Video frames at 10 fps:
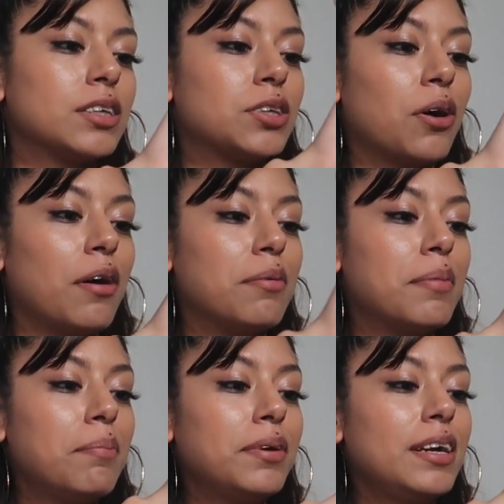So I
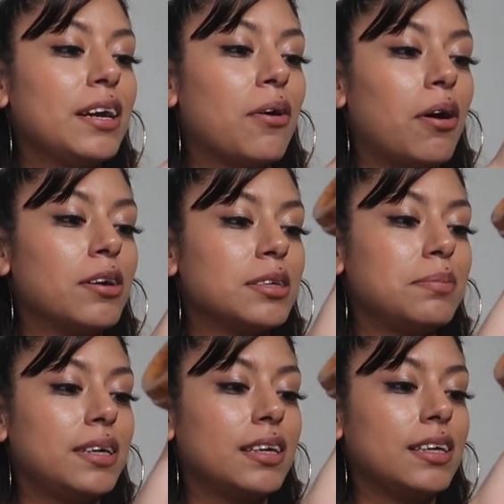remember he calls
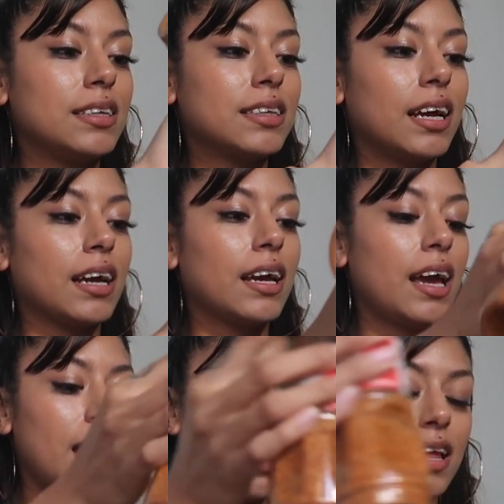me and he's like,
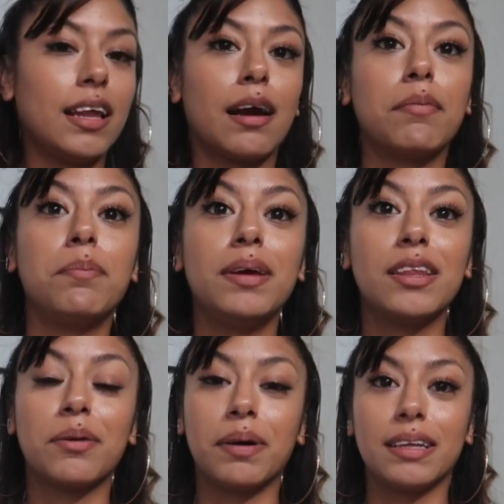hey, like I'm gonna be
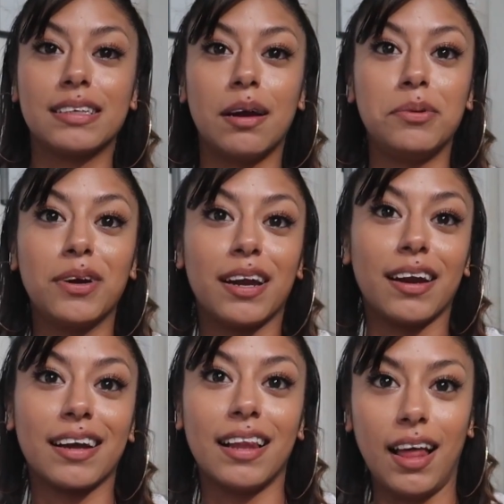there by the time you get
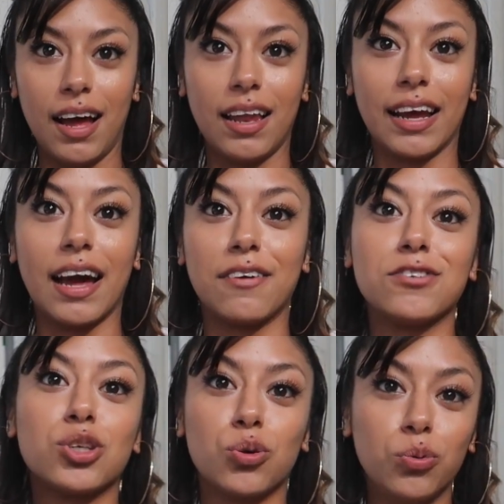out of class, like out of
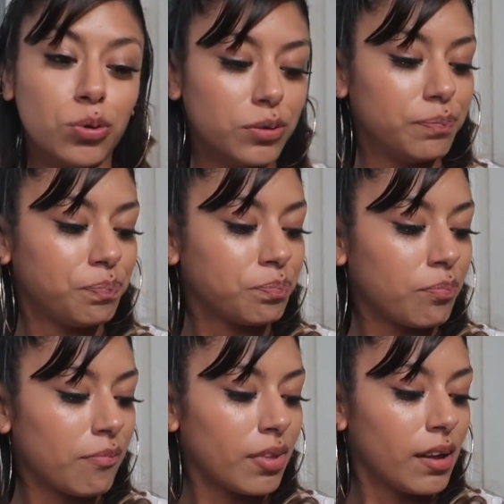school.
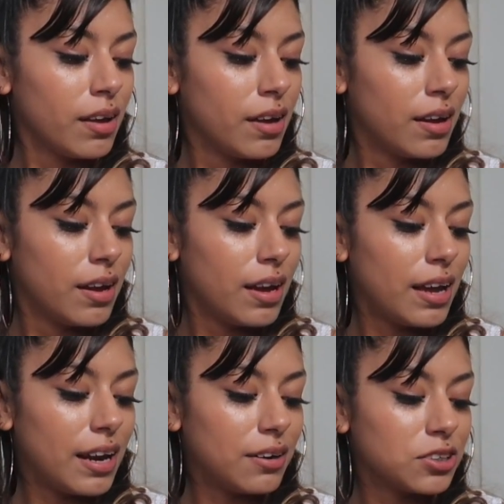
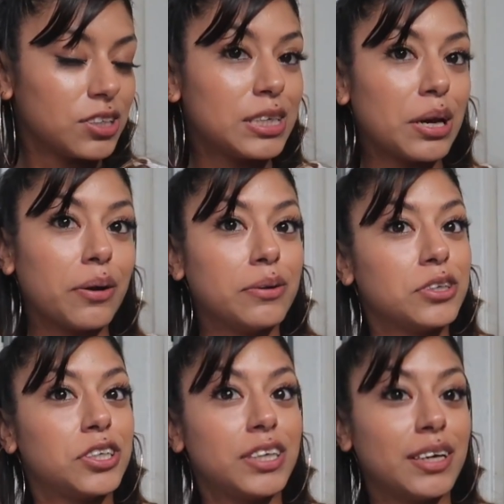And I was just like, oh
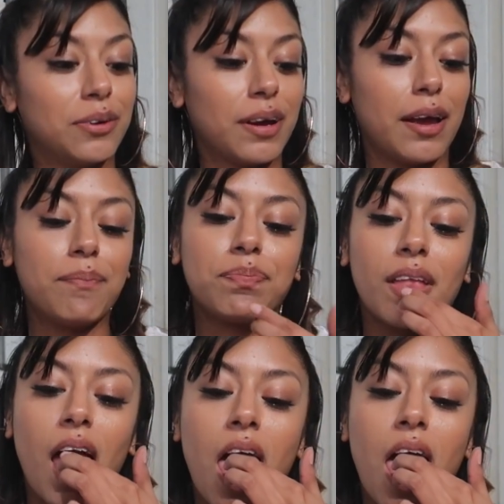shit, okay. And